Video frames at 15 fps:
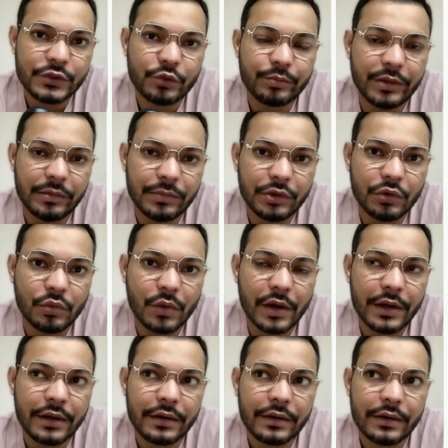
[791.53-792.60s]
to people who
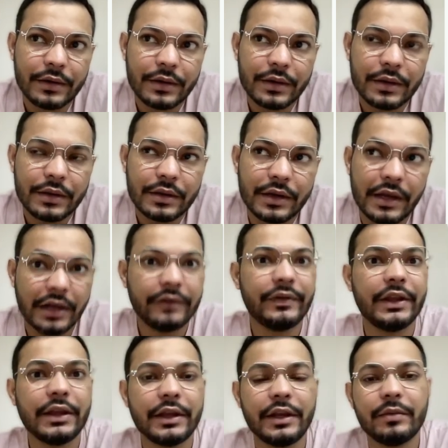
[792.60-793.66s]
are
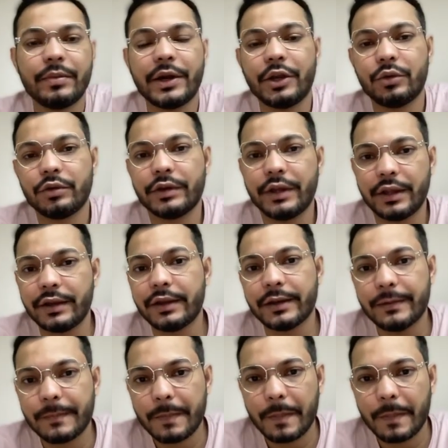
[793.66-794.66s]
living in a particular area,